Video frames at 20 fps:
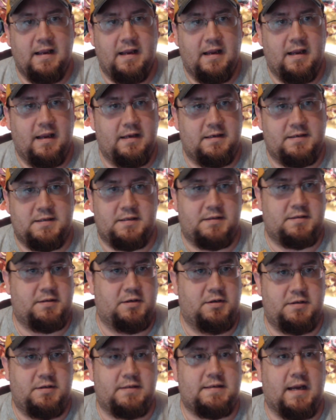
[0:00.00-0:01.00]
You
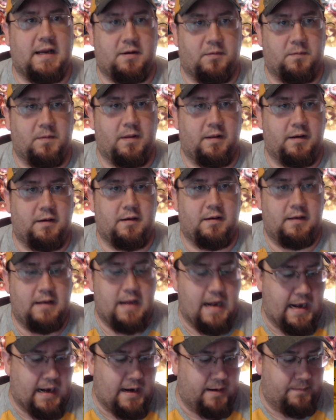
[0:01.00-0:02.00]
just take a really good
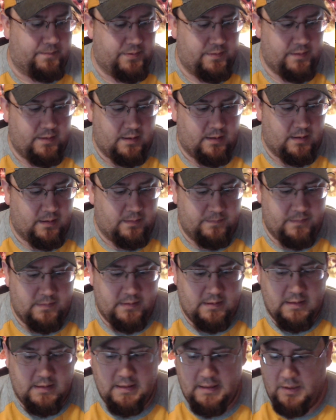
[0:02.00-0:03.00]
nap.
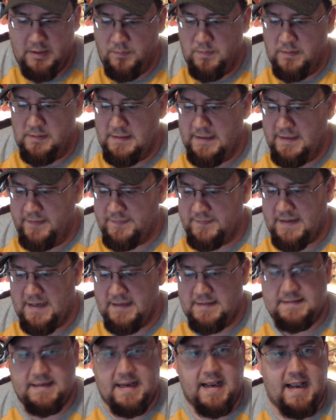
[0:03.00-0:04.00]
It relieves
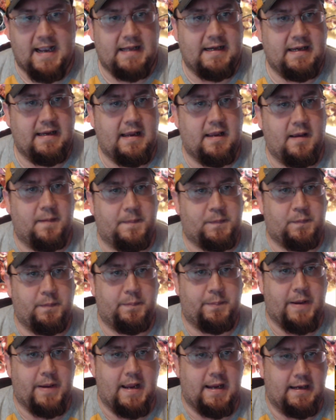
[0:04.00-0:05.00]
anxiety. It helps with
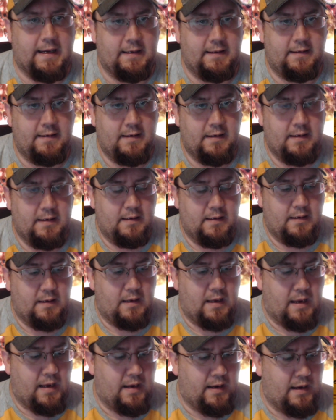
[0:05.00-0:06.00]
pain.
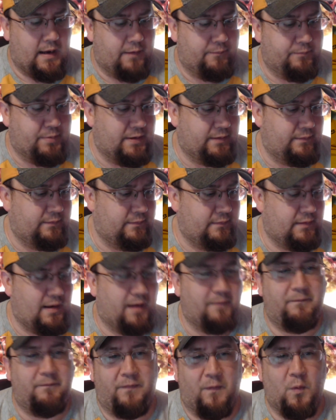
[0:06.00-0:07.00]

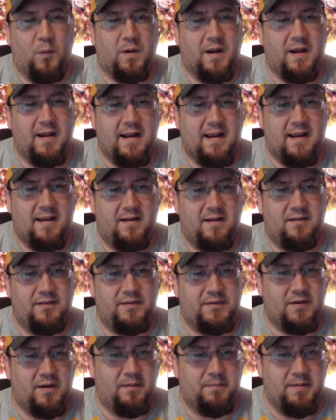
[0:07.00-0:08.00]
I'm 40 now,
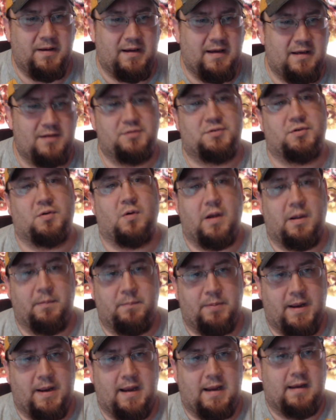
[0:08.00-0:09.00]
so I've been getting joint
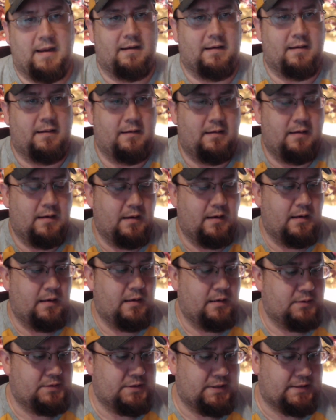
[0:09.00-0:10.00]
pain and
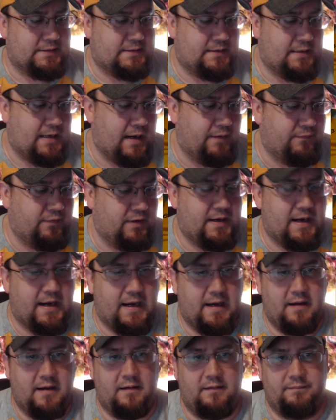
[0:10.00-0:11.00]
just every
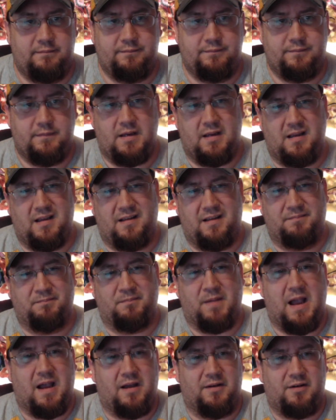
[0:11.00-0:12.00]
day
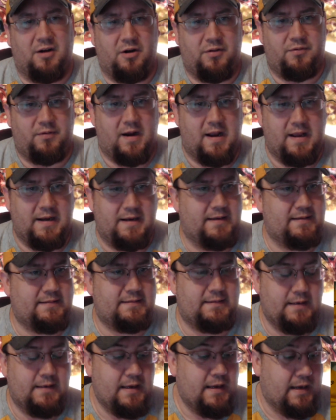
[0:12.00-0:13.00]
mild arthritis.
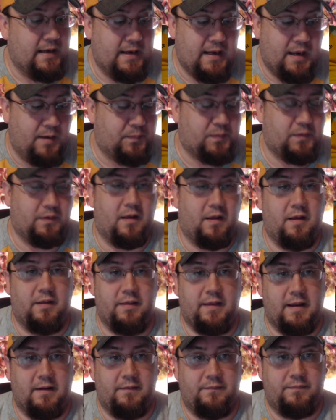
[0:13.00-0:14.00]
It helps with all
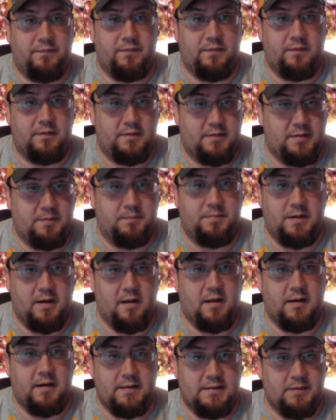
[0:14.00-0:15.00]
that. To be
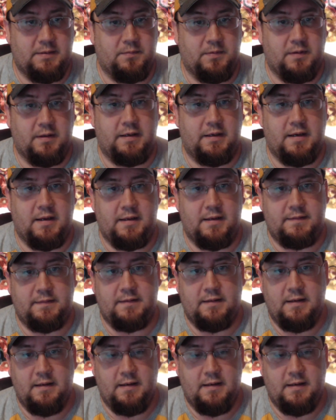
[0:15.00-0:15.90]
honest, it really does.